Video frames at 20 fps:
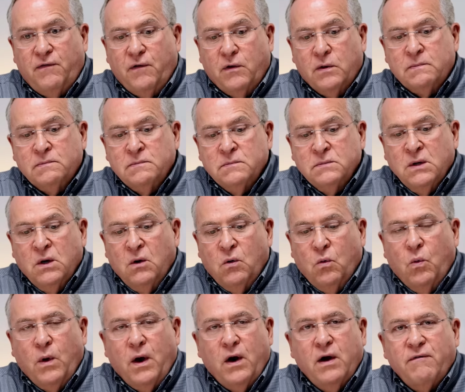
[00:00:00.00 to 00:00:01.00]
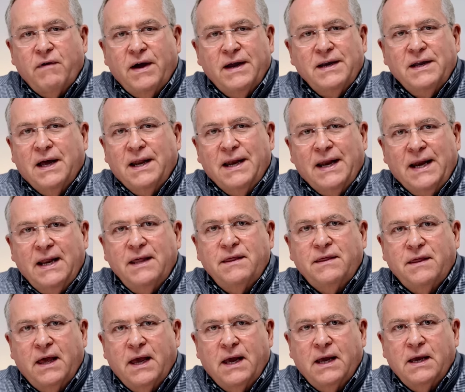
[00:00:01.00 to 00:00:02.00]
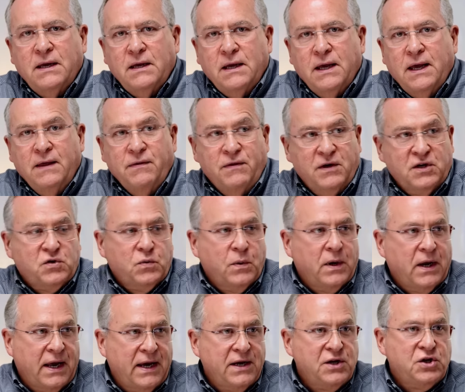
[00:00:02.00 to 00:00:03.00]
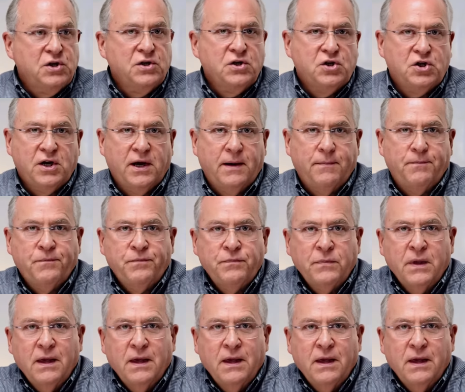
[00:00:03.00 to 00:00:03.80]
Or, Where have I done anything in this relationship